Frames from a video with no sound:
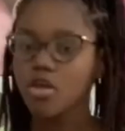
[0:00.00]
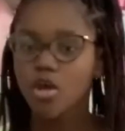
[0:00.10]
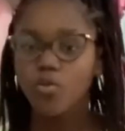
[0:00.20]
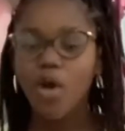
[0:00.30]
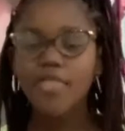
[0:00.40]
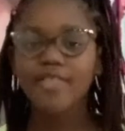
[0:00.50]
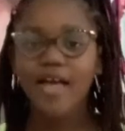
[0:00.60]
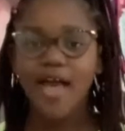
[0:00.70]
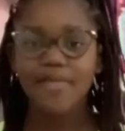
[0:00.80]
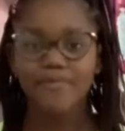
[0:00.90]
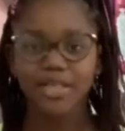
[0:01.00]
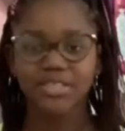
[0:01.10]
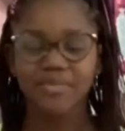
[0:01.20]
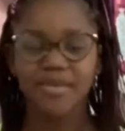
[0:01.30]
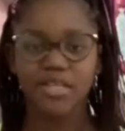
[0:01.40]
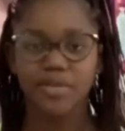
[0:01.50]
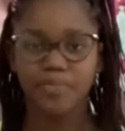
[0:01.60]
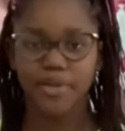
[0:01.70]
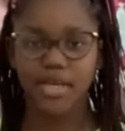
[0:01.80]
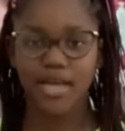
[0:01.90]
When the headmaster made the
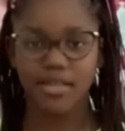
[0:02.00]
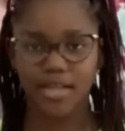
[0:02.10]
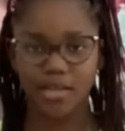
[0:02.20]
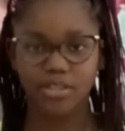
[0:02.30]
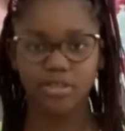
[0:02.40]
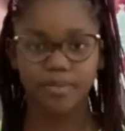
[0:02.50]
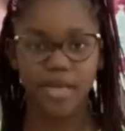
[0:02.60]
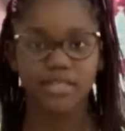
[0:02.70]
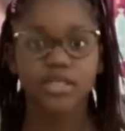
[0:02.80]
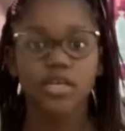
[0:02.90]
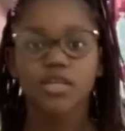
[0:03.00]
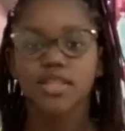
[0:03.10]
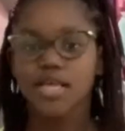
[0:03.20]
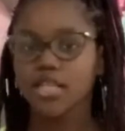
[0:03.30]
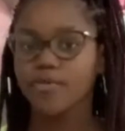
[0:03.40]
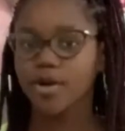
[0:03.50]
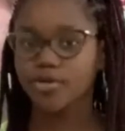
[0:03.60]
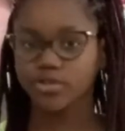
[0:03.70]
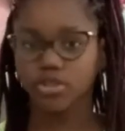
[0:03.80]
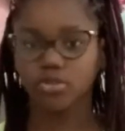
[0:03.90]
big announcement that they were
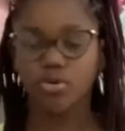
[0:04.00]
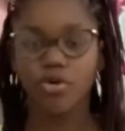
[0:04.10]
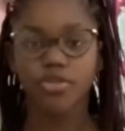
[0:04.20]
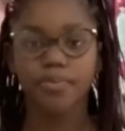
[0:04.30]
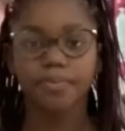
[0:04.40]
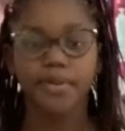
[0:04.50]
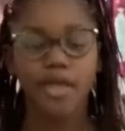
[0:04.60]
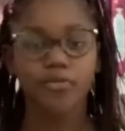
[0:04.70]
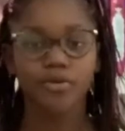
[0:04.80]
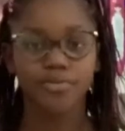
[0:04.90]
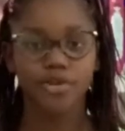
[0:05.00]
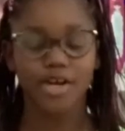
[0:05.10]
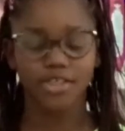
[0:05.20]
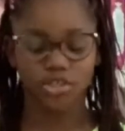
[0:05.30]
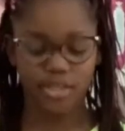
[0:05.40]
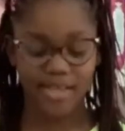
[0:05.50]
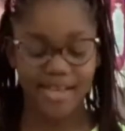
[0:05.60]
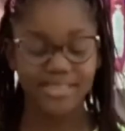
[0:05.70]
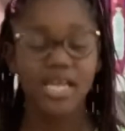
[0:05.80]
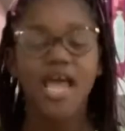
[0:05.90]
going to hold the play Romeo and
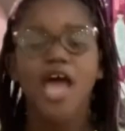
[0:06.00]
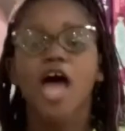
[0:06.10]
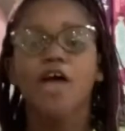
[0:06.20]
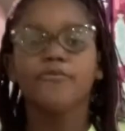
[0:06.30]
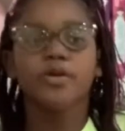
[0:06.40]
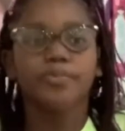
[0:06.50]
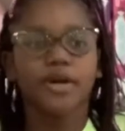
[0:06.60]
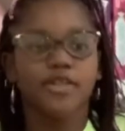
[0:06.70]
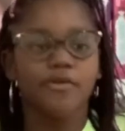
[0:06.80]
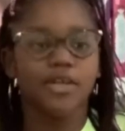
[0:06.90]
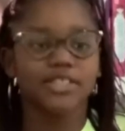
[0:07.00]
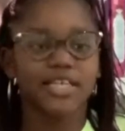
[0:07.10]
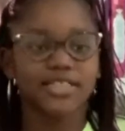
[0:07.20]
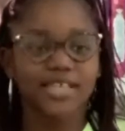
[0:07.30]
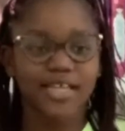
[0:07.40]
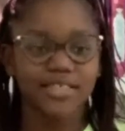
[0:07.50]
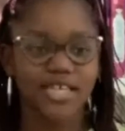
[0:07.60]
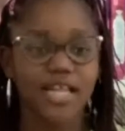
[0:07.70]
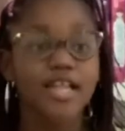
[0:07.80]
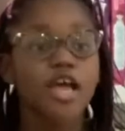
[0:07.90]
Juliet, everybody was
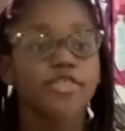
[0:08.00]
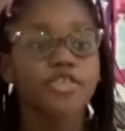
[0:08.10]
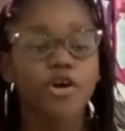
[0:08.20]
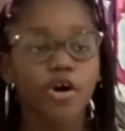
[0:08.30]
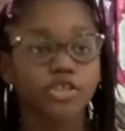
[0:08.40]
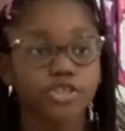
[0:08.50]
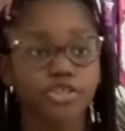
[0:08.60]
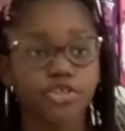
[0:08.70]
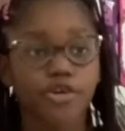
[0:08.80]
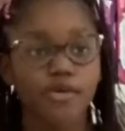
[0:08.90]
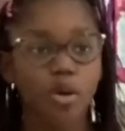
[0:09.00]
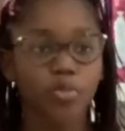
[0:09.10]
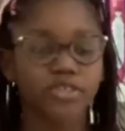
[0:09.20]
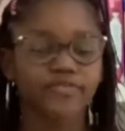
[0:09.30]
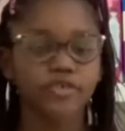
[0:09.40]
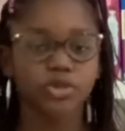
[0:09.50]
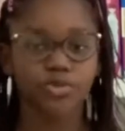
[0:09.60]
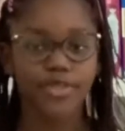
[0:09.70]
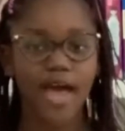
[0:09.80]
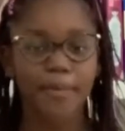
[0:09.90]
excited. The auditorium was filled
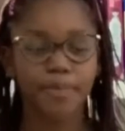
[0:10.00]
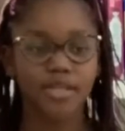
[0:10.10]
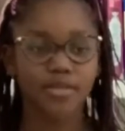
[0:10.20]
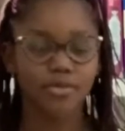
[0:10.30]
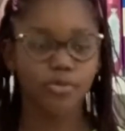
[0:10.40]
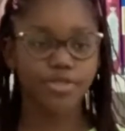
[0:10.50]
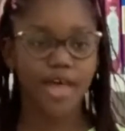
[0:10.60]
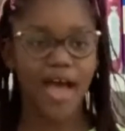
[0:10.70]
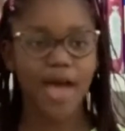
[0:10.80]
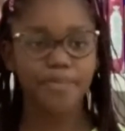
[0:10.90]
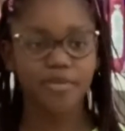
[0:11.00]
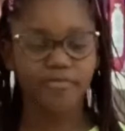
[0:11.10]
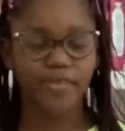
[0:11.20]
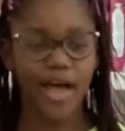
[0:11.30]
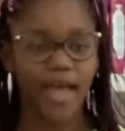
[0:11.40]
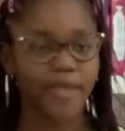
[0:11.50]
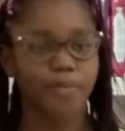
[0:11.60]
with a happy vibe.